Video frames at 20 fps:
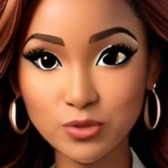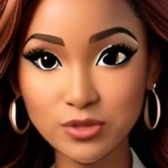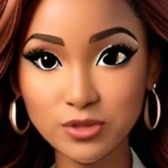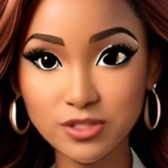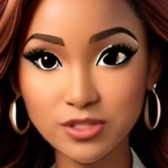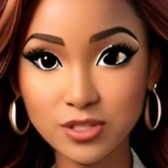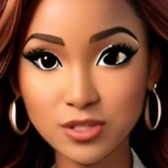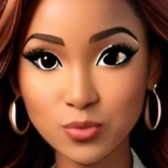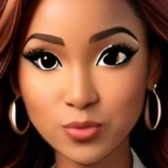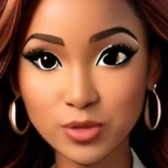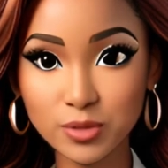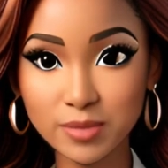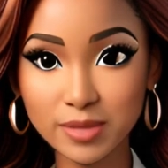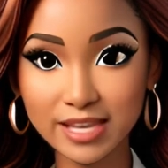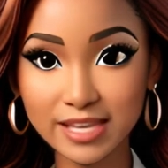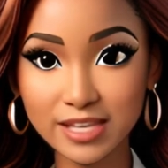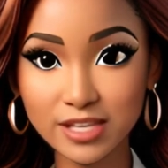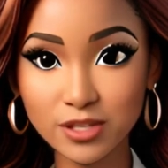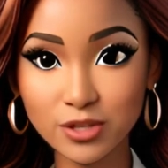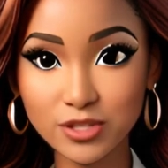Once you've
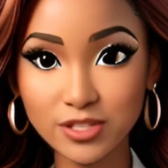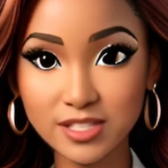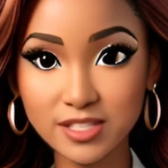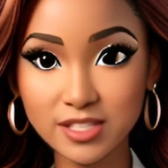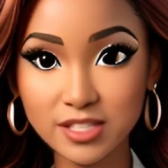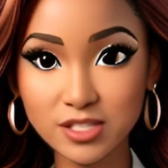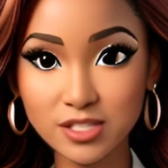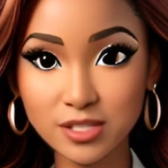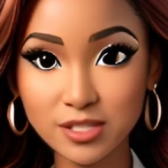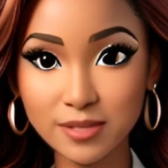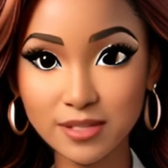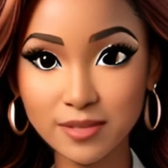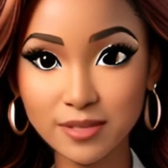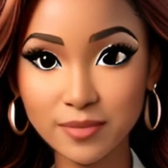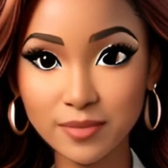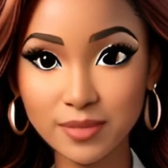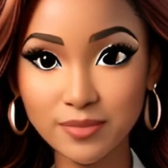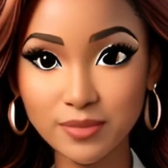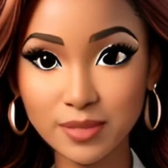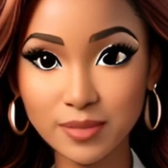chosen your
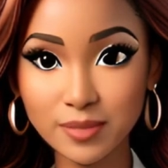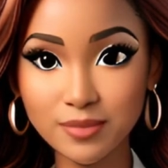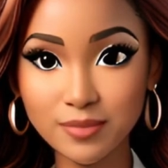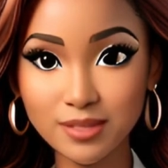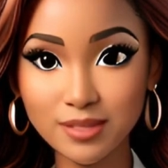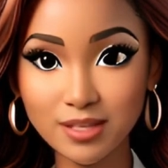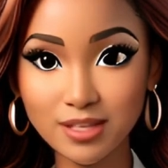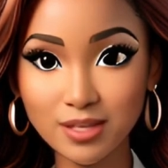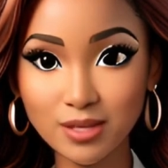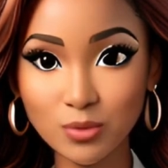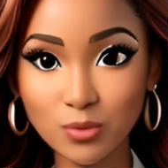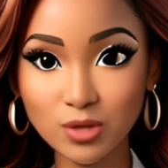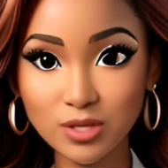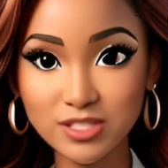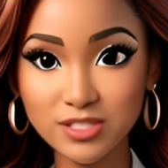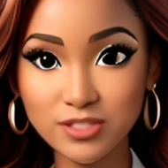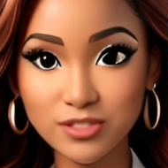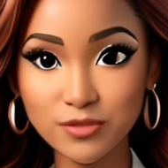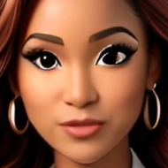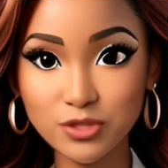platforms, it's time to
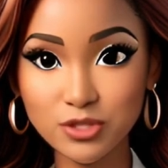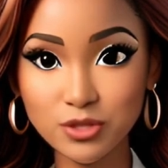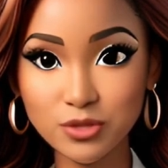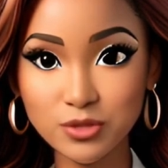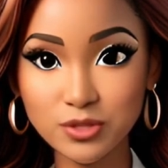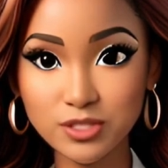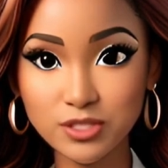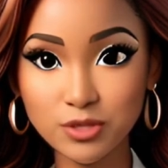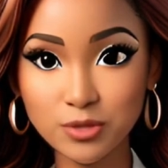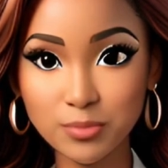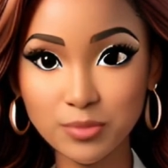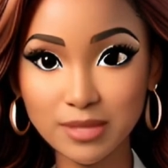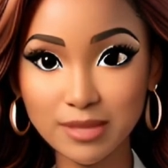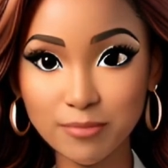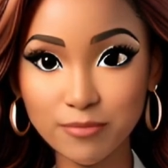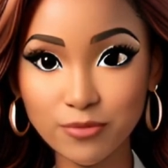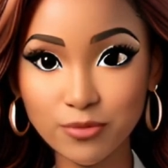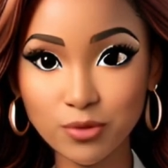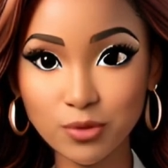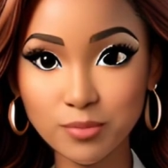start creating
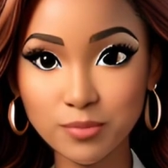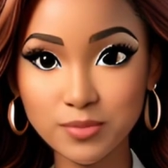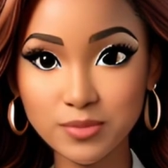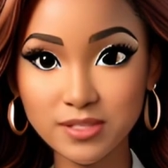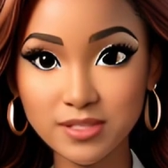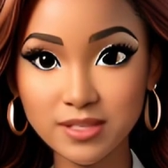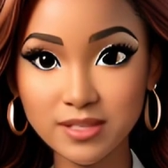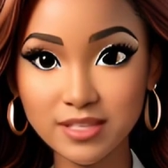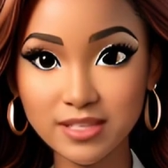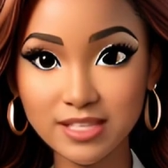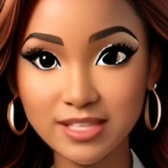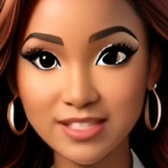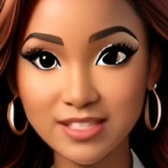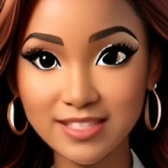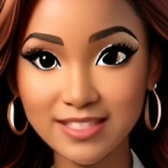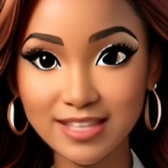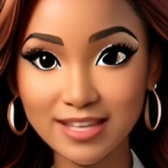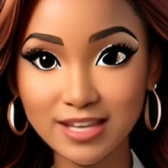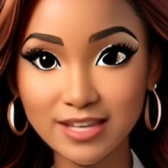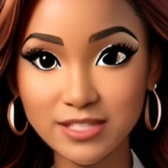engaging content.
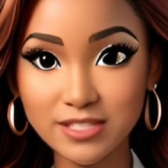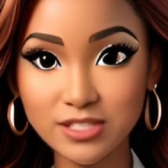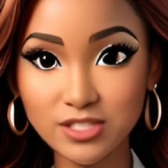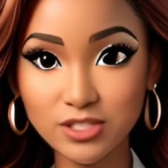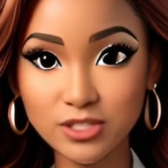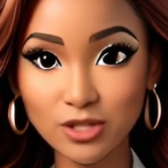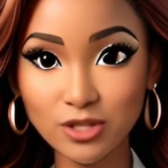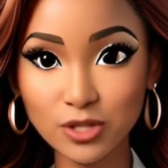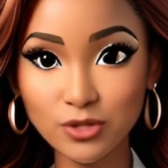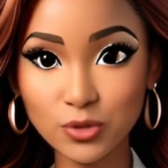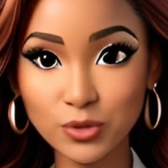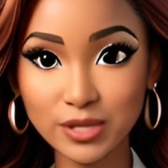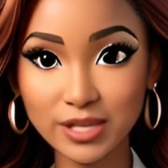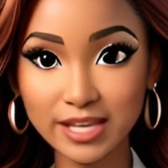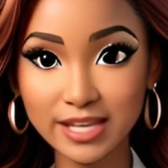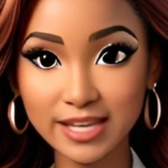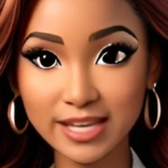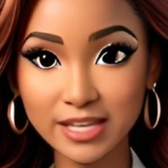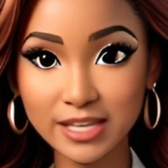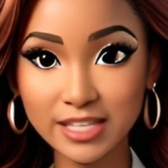This
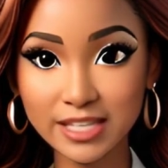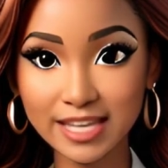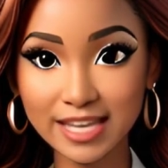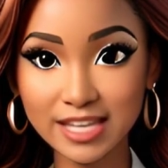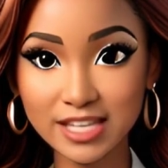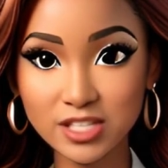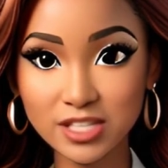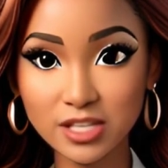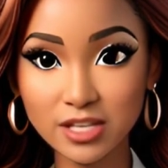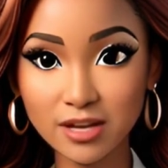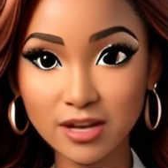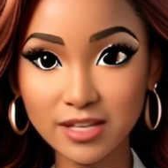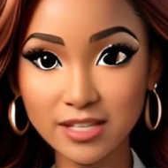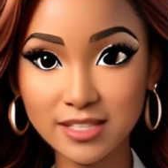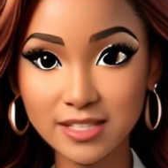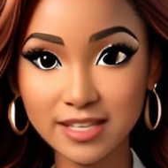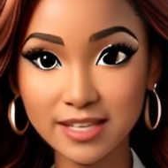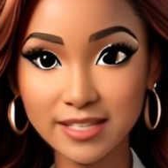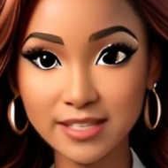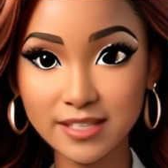content should be
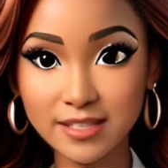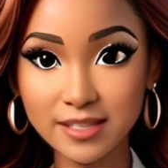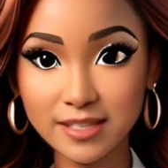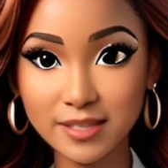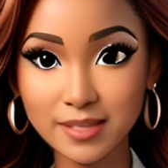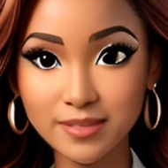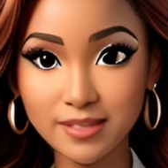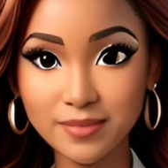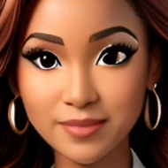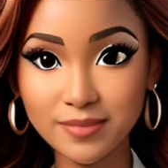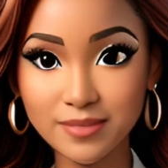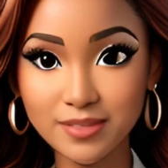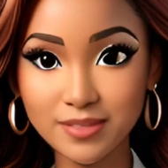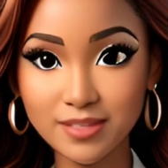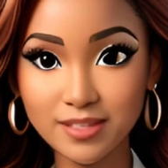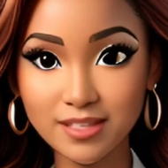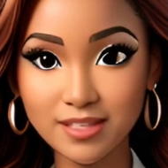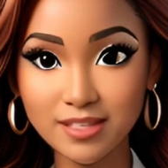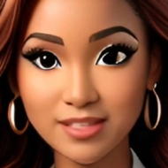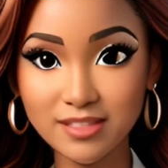relevant to your target
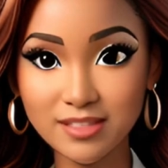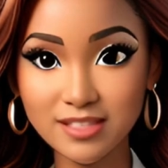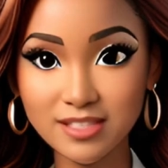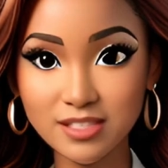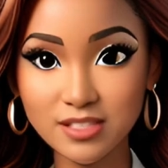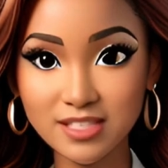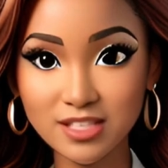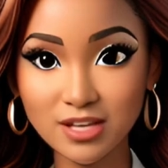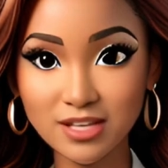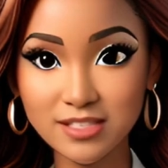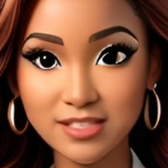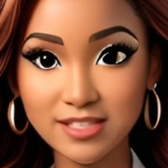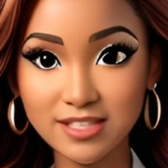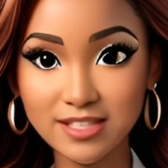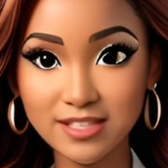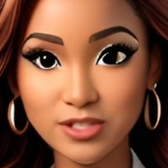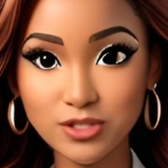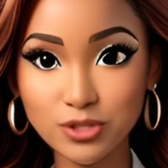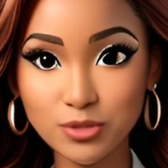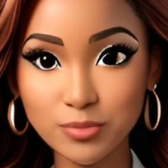audience,
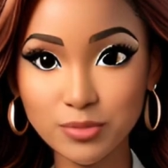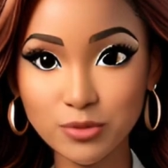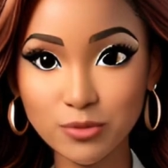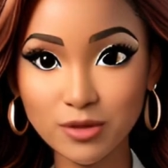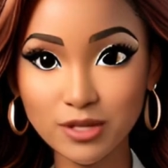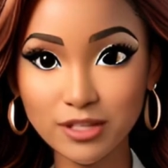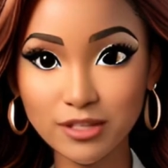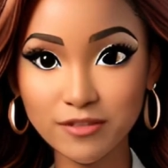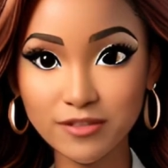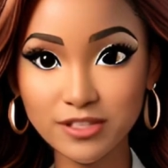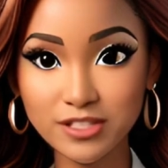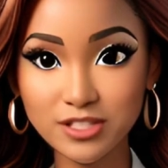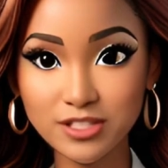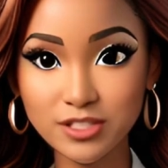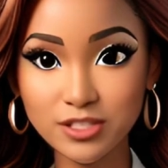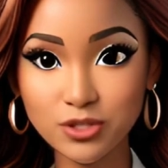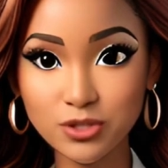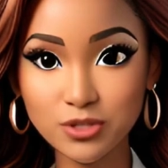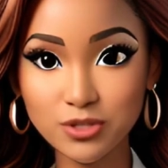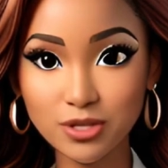interesting and
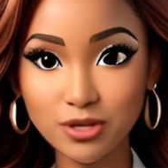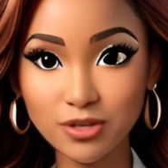shareable.